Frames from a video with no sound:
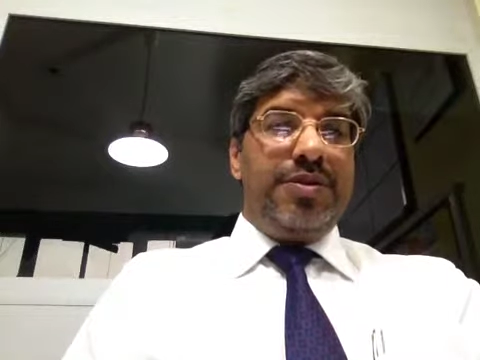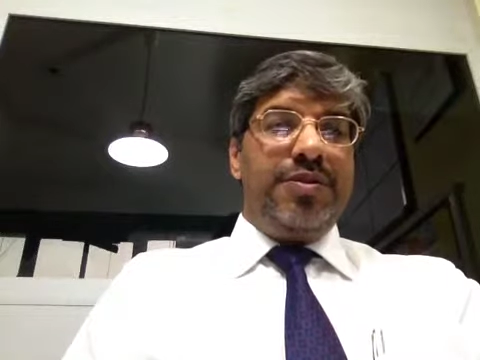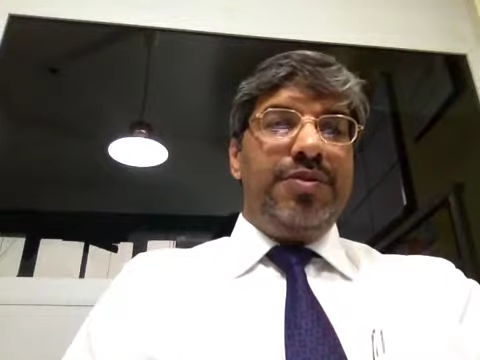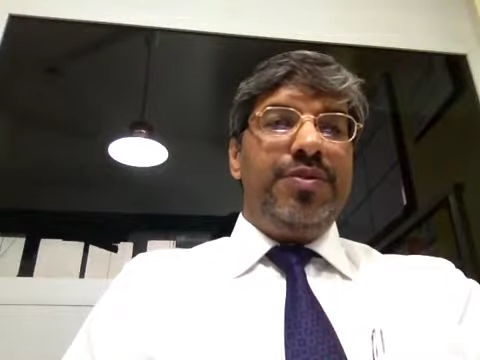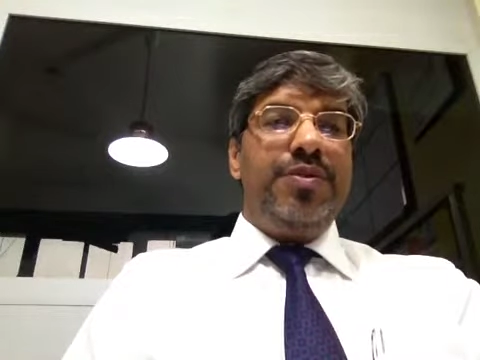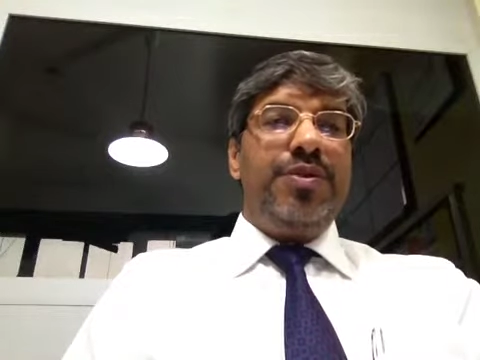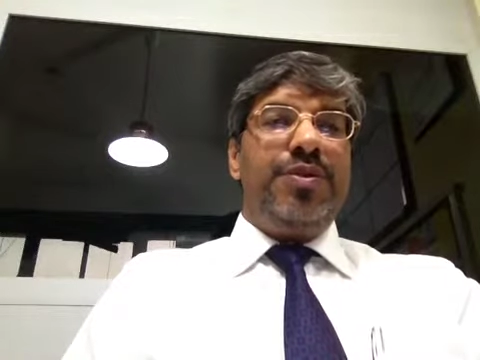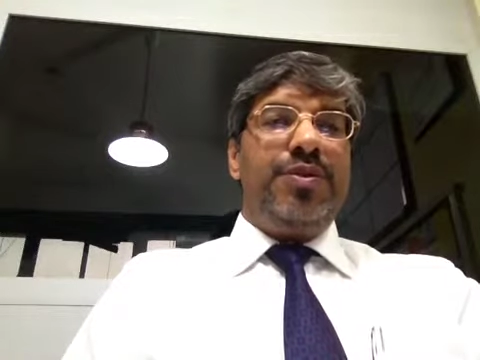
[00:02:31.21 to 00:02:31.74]

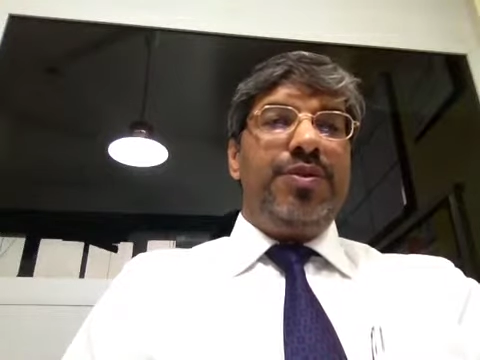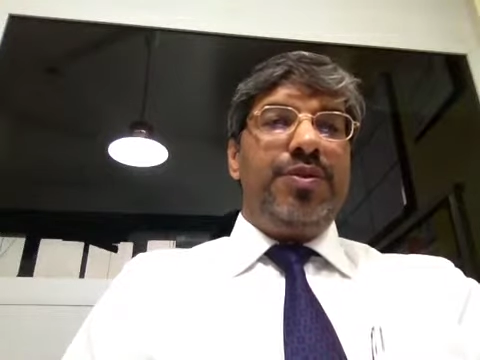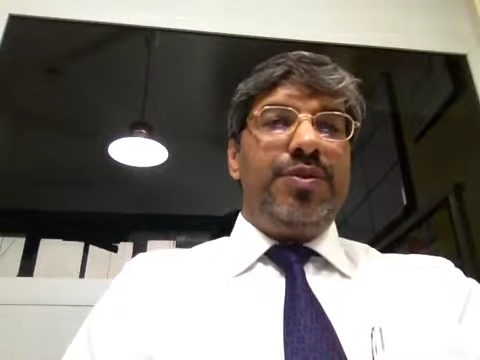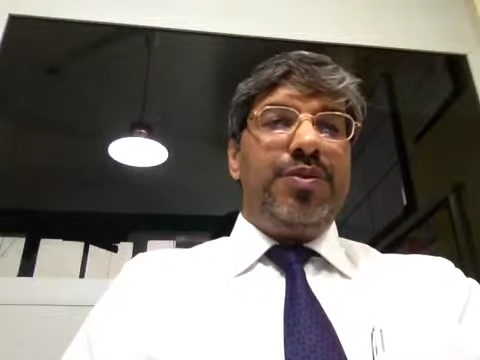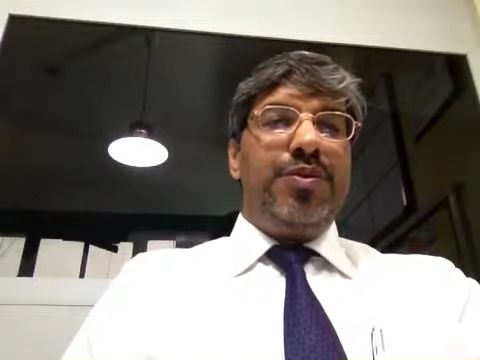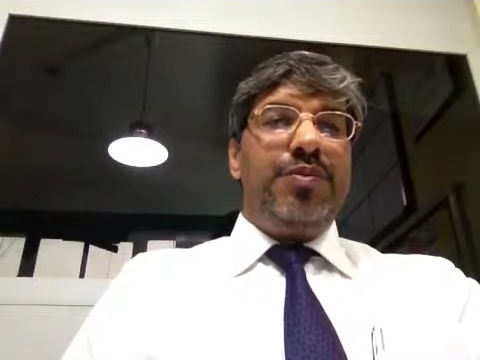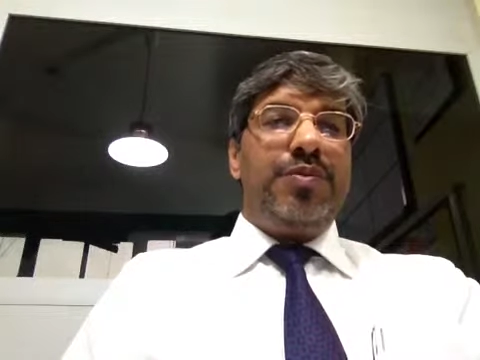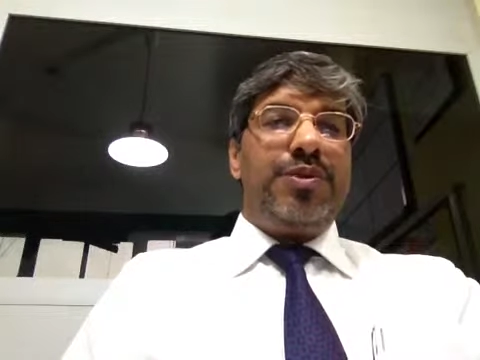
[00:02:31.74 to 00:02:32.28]
do
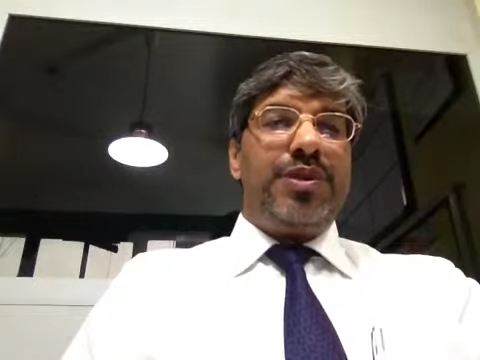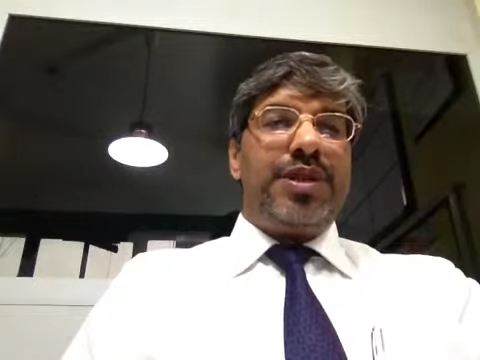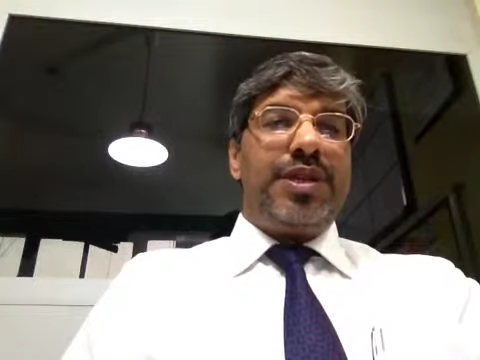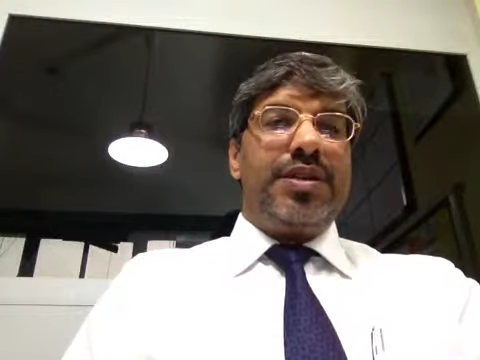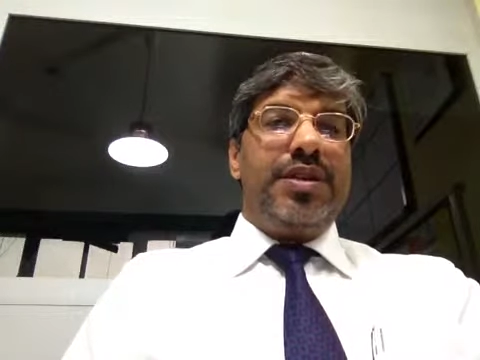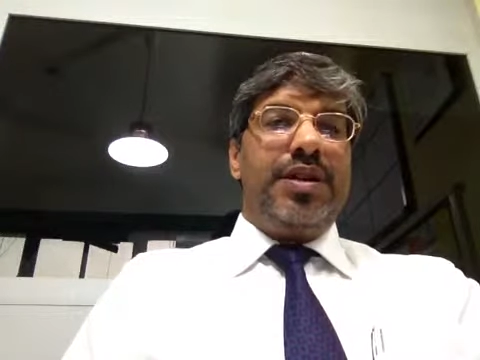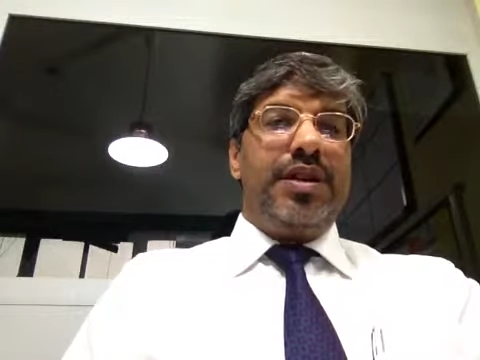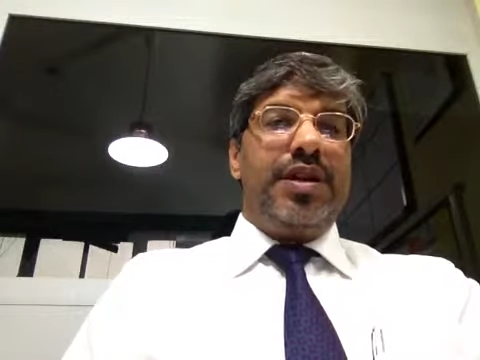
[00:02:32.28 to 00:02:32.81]
to
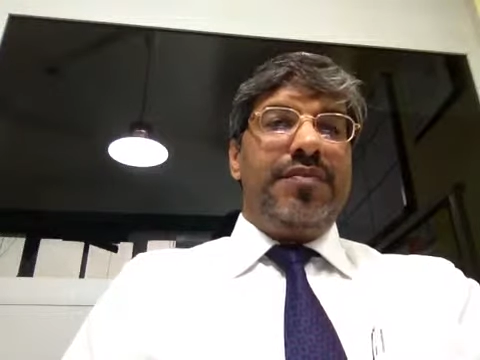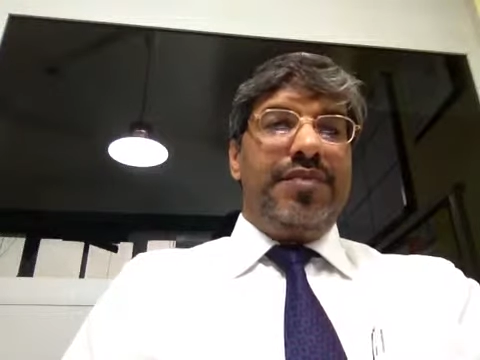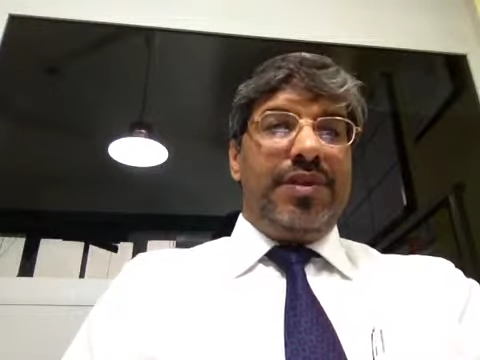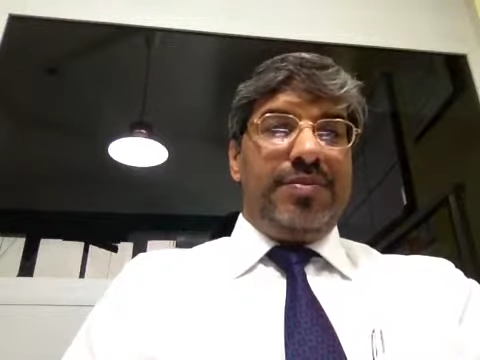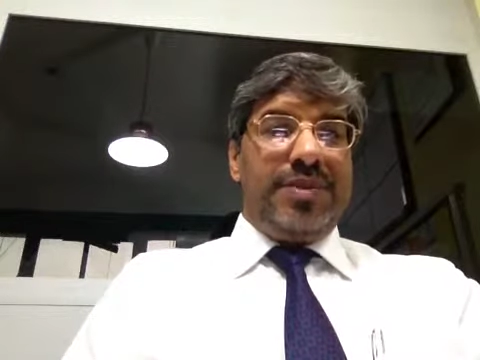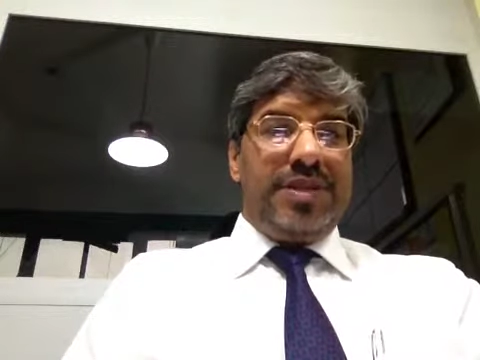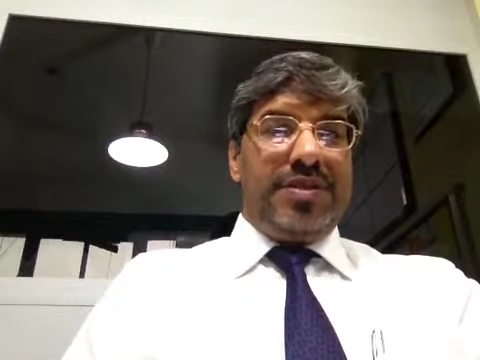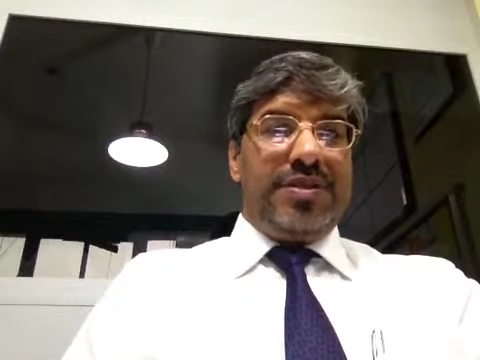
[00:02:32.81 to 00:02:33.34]
protect the
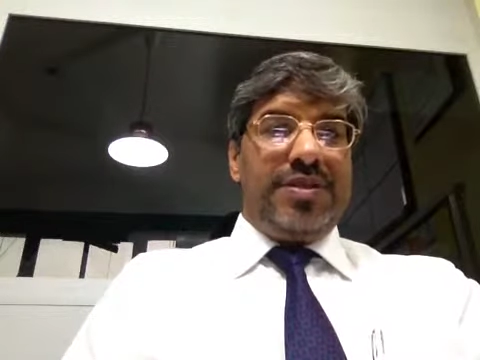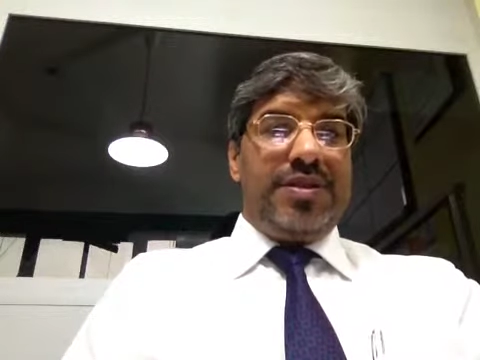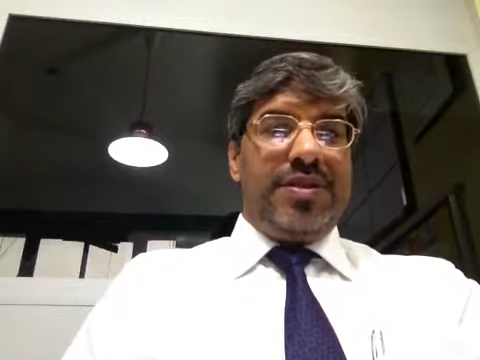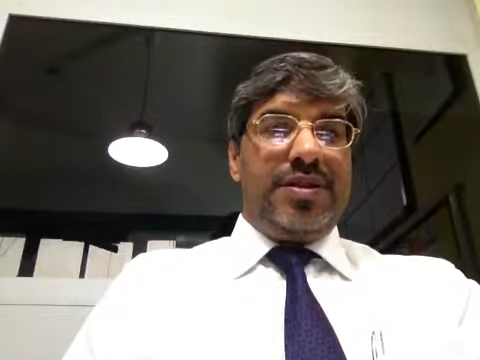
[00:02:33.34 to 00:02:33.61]
environment.